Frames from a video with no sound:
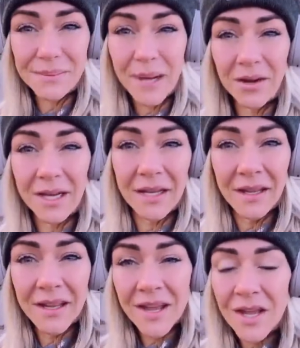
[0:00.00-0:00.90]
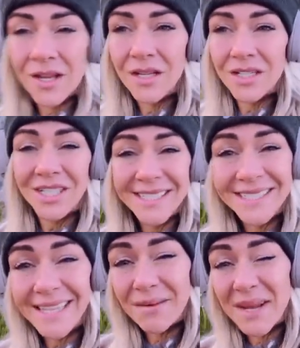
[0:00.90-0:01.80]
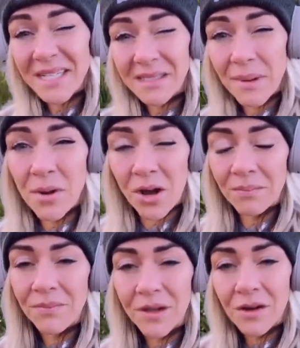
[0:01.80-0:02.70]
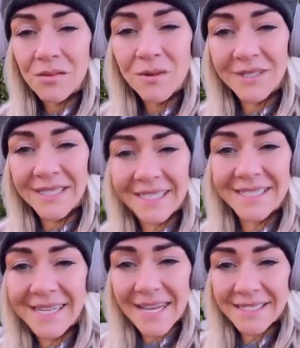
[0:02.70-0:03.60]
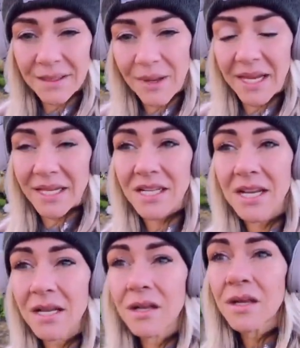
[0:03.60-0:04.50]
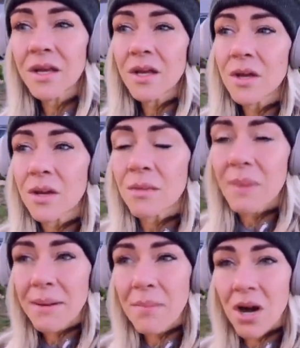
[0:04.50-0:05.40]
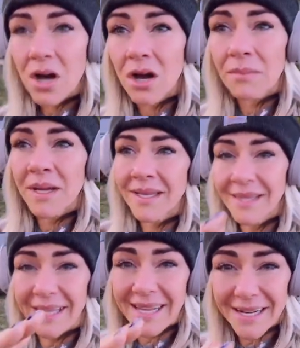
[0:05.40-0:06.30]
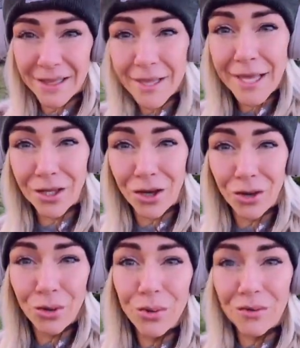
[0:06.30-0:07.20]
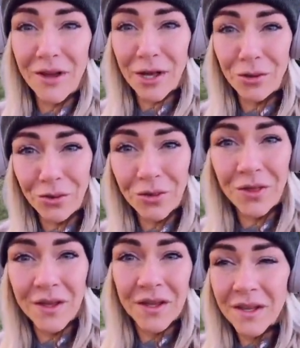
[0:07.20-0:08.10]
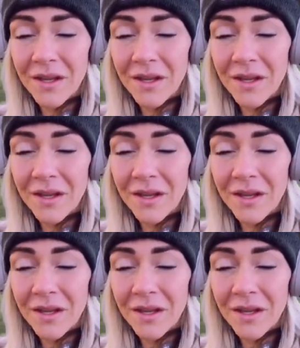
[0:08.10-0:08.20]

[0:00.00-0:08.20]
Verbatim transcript: inspiring. She's the same age as my mom. They're almost the exact same age. My mom, like, kind of let go of health